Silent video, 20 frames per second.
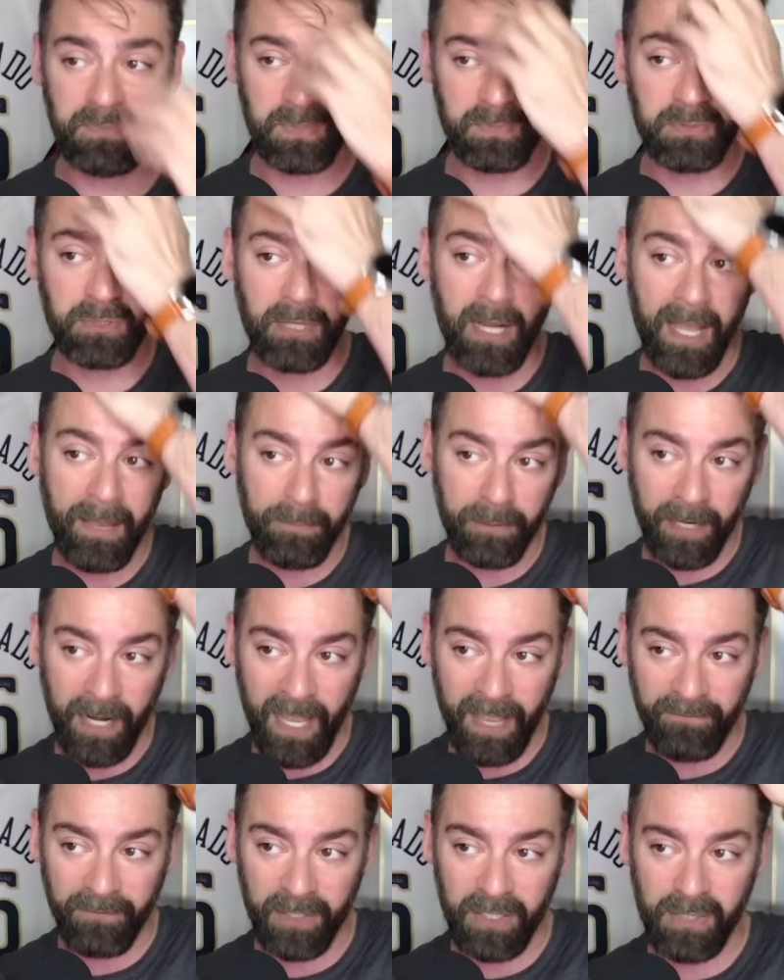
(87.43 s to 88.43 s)
Subscribe
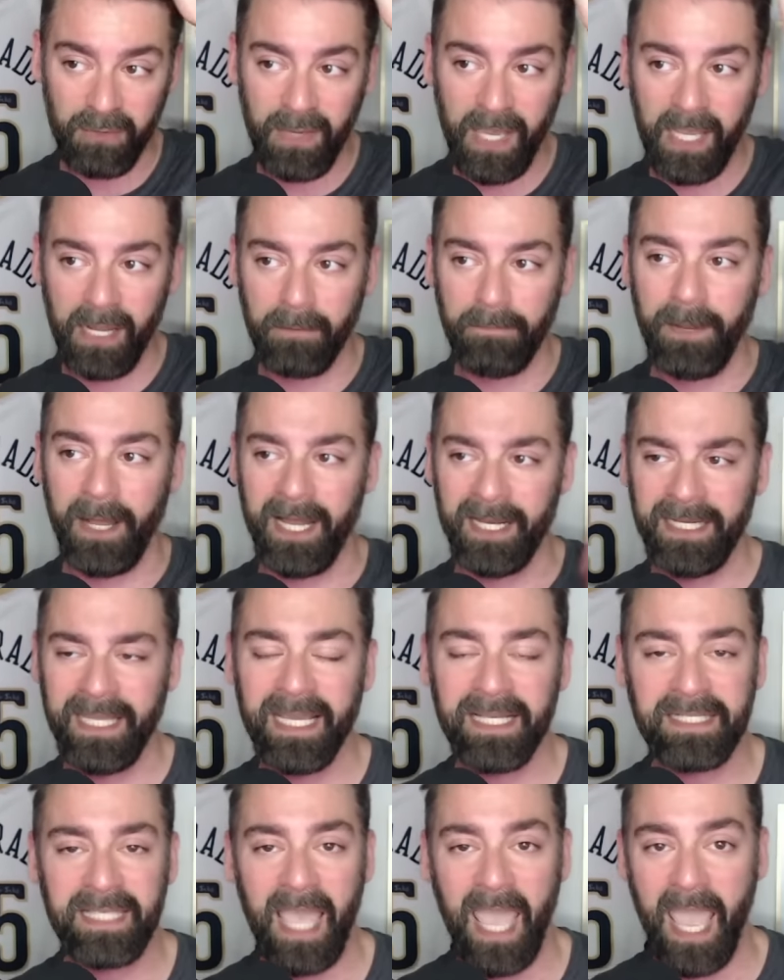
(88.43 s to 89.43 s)
wherever you get your
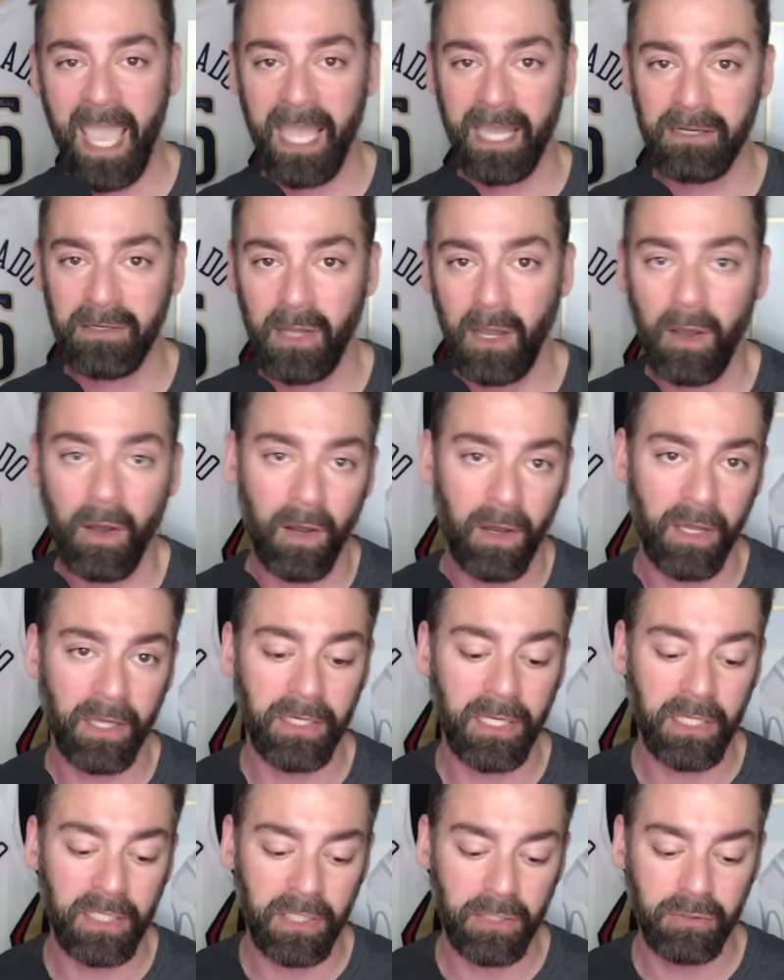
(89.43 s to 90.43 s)
podcasts and
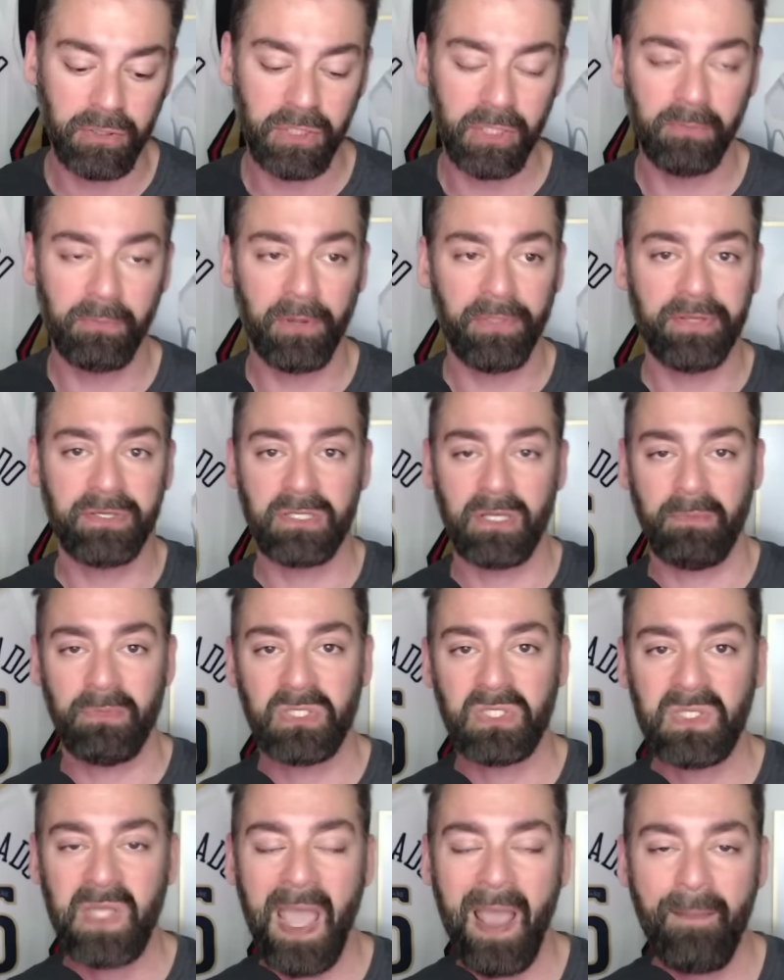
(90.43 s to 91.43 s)
on YouTube, where there's
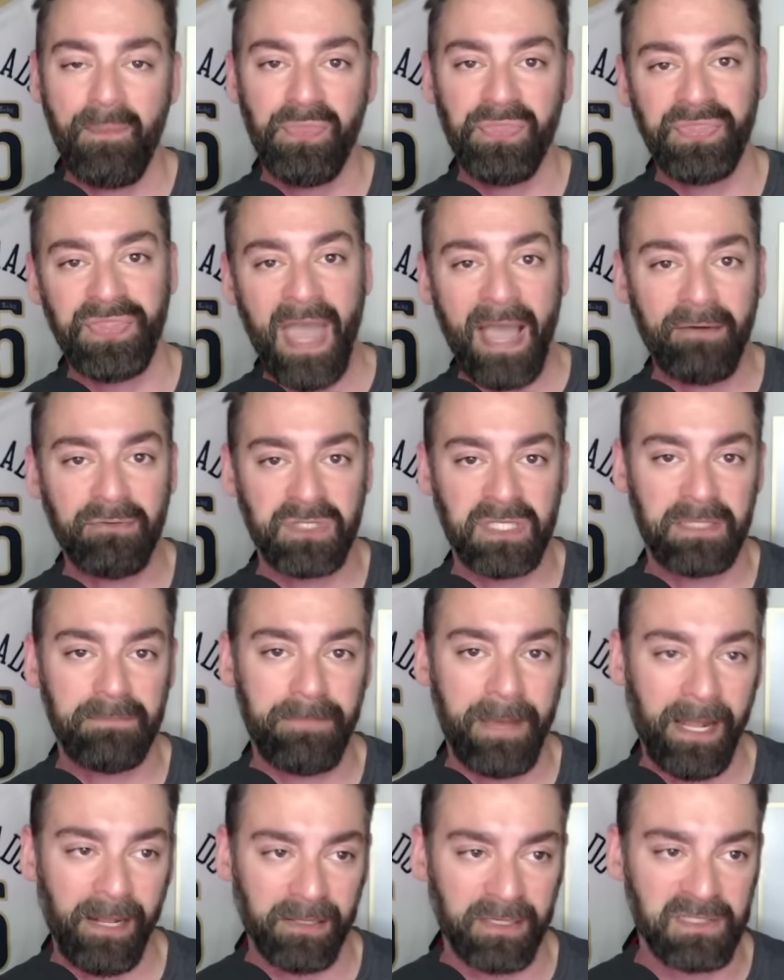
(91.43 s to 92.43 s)
almost ten thousand
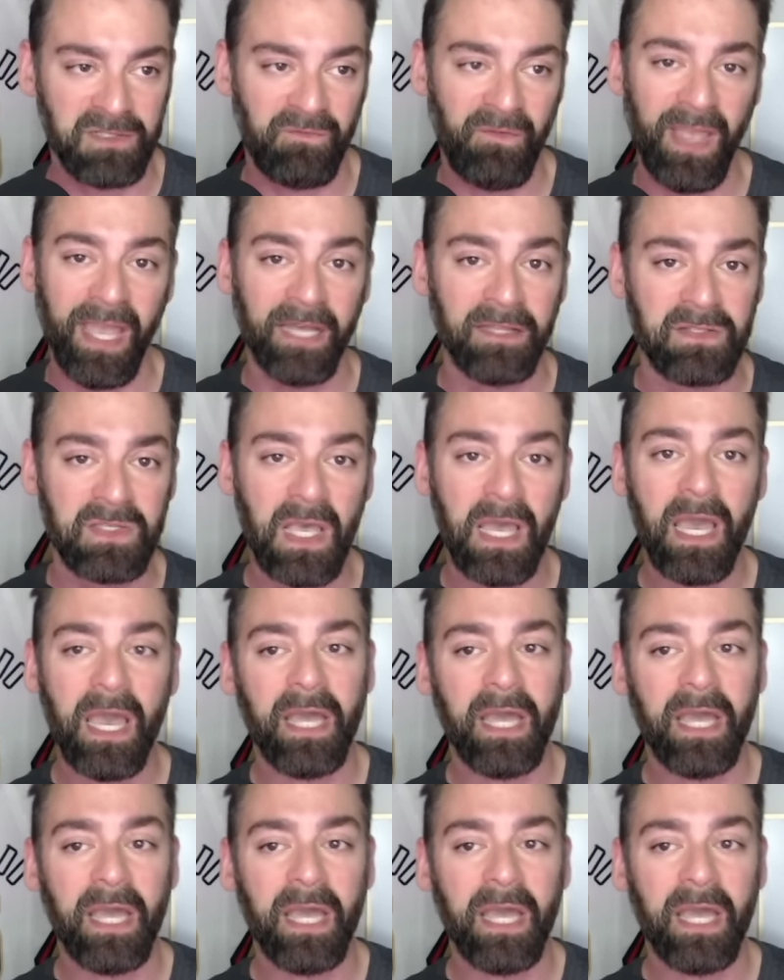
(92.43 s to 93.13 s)
Pelicans fans.